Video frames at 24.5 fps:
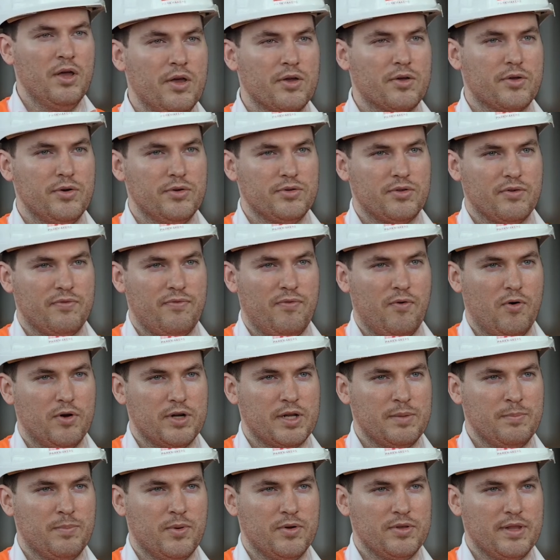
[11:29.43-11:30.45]
grew to
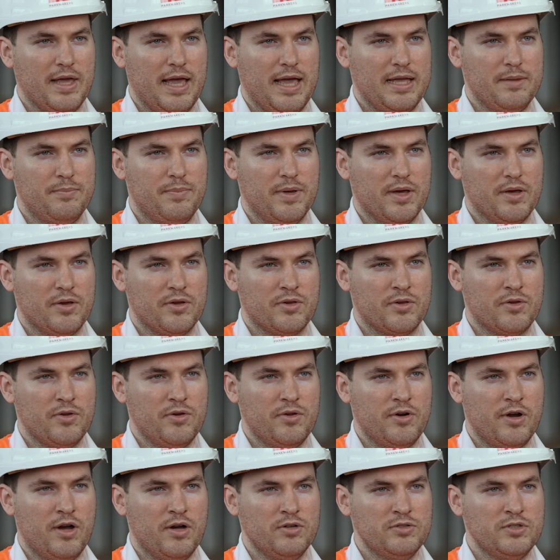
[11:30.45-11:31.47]
14.8 billion
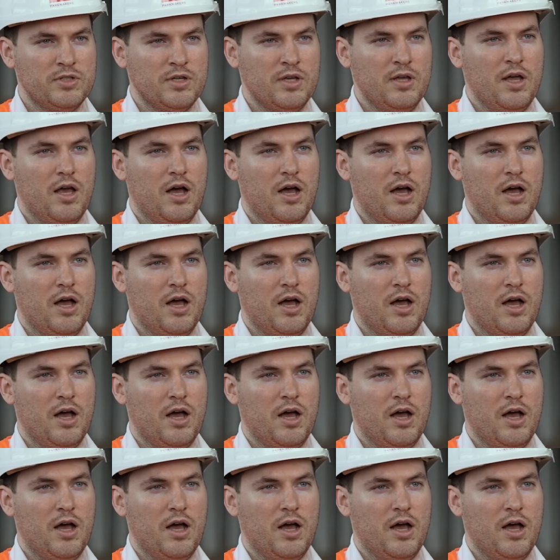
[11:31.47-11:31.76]
euros,